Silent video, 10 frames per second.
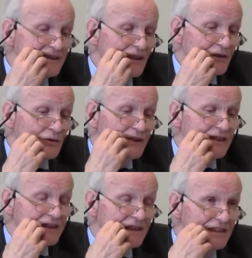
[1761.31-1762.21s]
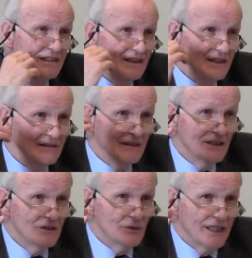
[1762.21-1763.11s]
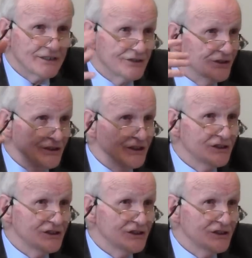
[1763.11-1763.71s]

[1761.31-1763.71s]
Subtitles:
South Korea's reactors are